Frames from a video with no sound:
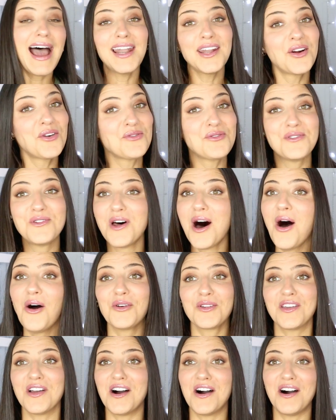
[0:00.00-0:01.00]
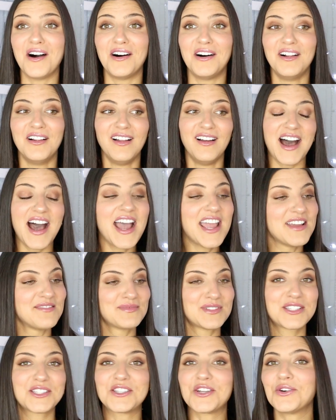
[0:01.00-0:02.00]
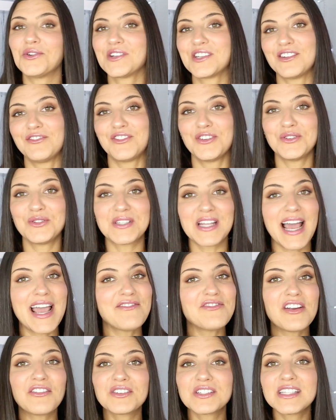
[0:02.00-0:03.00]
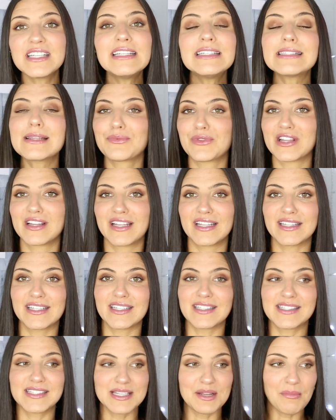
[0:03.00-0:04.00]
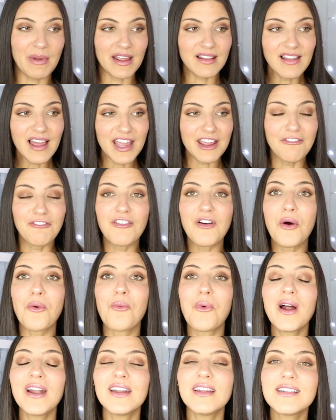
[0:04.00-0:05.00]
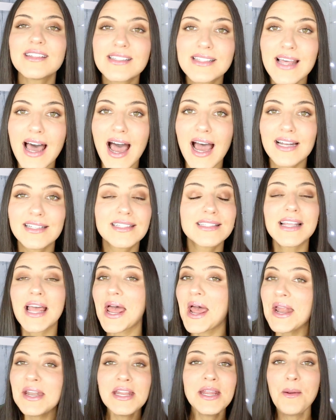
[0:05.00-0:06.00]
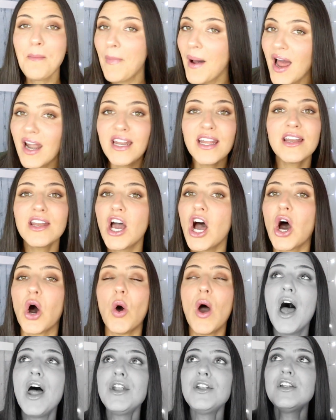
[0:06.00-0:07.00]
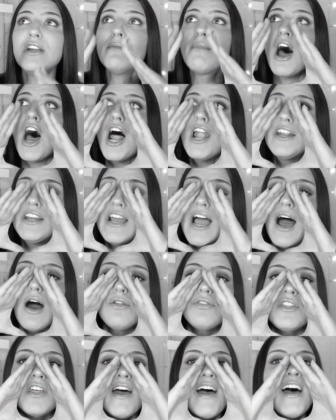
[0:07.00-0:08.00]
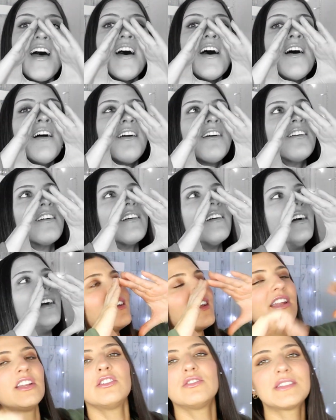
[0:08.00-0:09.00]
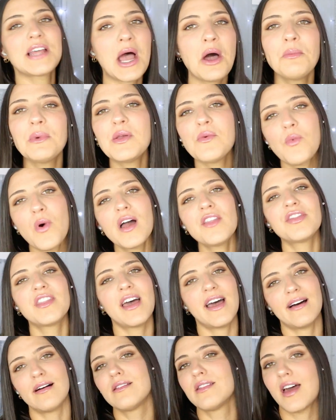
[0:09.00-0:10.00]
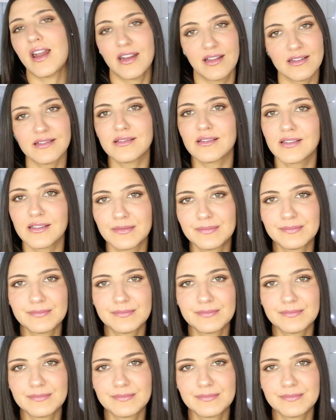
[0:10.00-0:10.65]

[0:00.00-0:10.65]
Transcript: I don't know, y'all. I am so confused. I have never seen something like this in my life. What is that? Does anybody know? Anybody out there? Can you tell me what the hell that is?